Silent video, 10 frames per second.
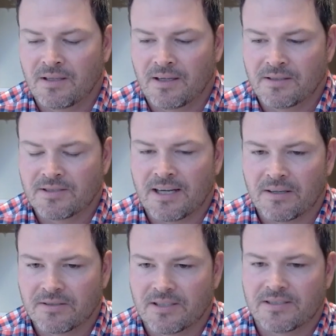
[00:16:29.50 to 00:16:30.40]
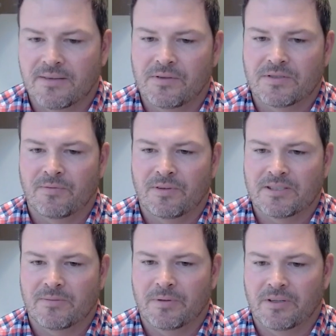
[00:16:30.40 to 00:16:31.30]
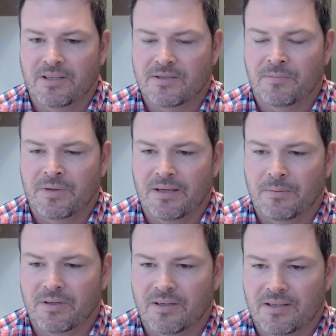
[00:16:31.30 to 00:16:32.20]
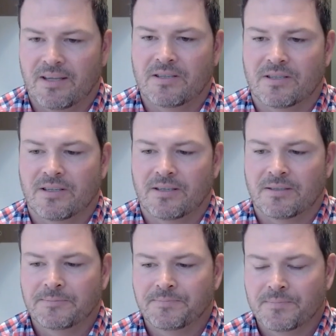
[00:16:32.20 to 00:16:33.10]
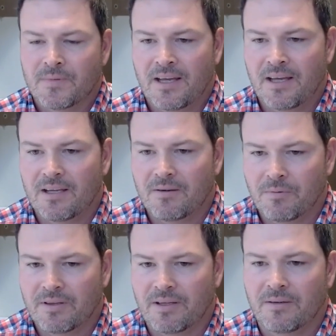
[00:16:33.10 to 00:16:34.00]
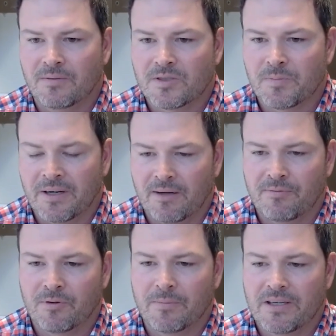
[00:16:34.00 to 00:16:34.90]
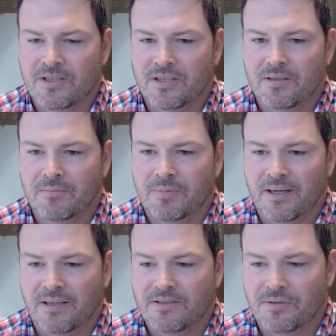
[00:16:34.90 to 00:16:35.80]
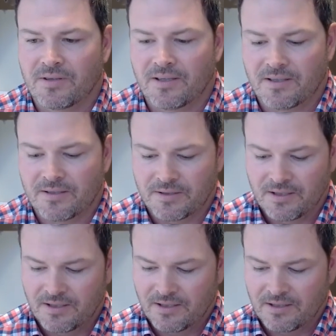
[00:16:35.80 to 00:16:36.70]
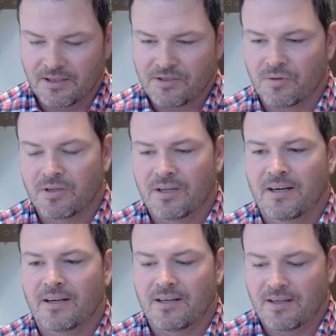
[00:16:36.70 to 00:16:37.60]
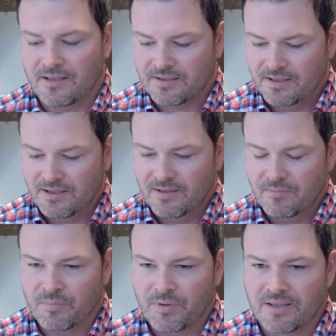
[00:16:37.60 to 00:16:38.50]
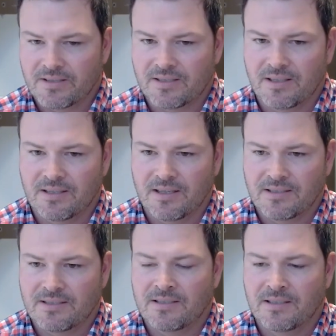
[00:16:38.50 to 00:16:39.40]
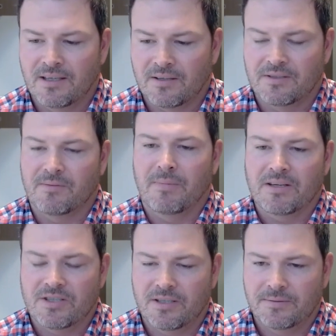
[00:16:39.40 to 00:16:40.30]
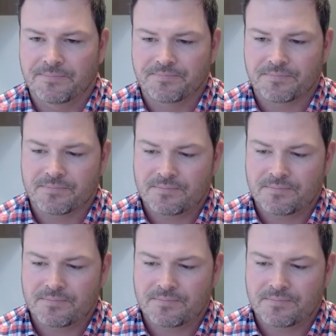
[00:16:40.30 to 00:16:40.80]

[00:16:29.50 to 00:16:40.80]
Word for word: like, Styles does give you some flexibility to be able to occasionally hang with a spread out formation, but I do think like Jordan Hancock brings a, a, another dimension